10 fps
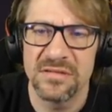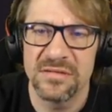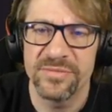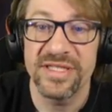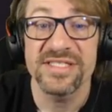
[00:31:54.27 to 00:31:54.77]

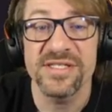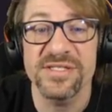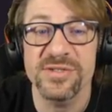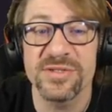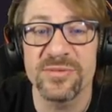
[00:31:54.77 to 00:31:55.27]
but that's
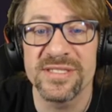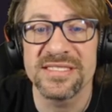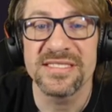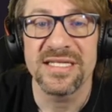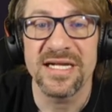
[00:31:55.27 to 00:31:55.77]
also the
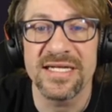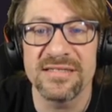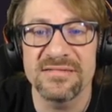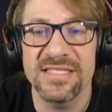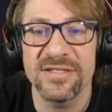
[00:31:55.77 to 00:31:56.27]
reason that I
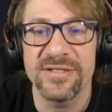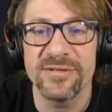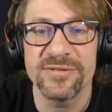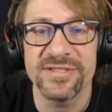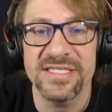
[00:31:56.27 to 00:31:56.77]
tell you
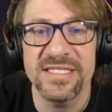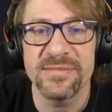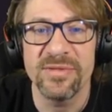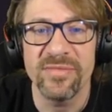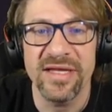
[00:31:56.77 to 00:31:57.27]
all the
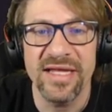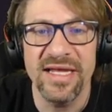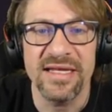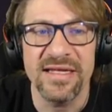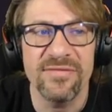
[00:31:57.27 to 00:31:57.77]
time. I'm like,
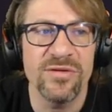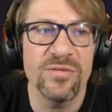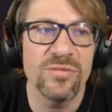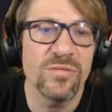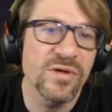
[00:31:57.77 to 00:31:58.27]
hey, if
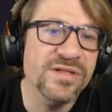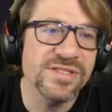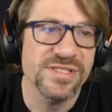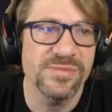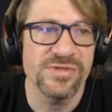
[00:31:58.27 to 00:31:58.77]
you want
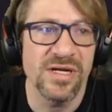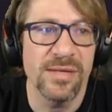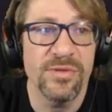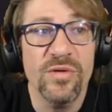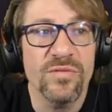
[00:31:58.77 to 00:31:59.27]
to
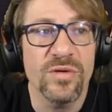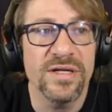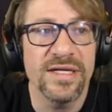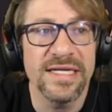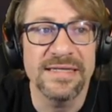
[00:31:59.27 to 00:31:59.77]
subscribe, go for it.
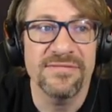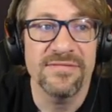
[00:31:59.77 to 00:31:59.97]
If